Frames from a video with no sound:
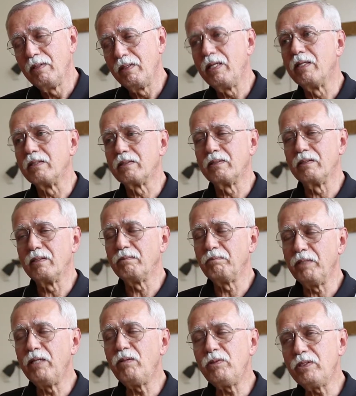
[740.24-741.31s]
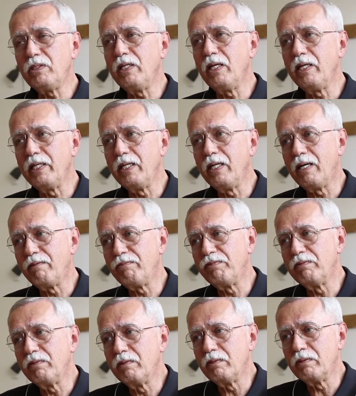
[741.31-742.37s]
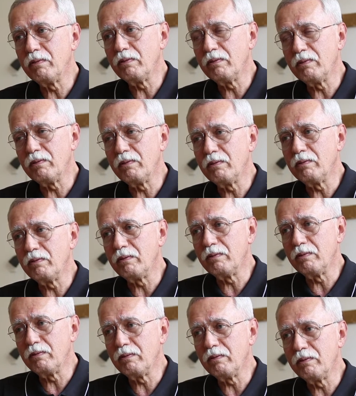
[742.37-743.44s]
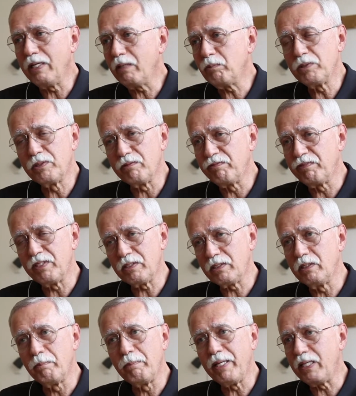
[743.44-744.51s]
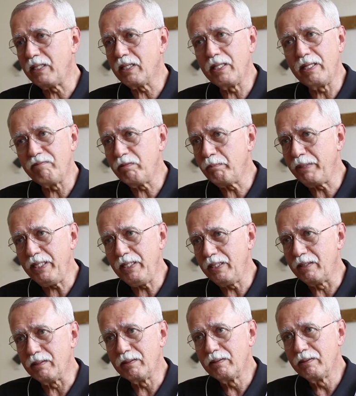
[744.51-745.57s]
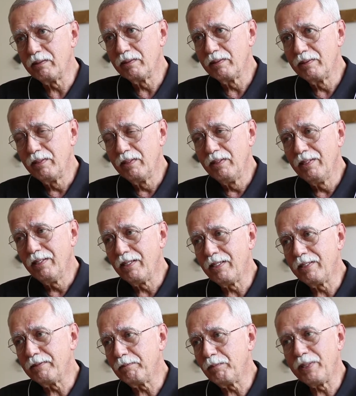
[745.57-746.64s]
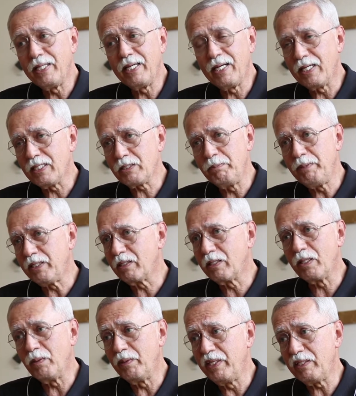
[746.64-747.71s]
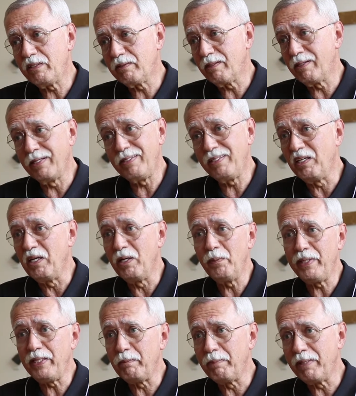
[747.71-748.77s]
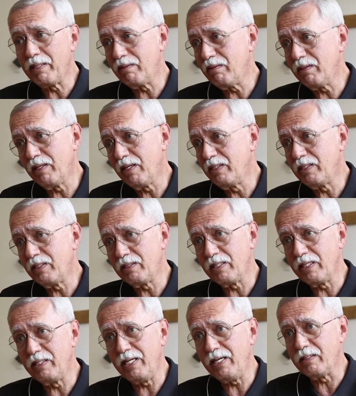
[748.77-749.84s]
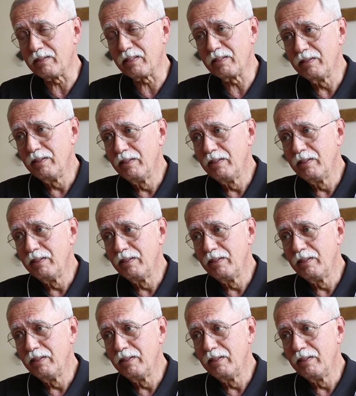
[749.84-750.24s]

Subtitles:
Yes, interestingly enough, that was the first debate I'd ever been in. When they asked me to go in it, I didn't know any better and I just said yes.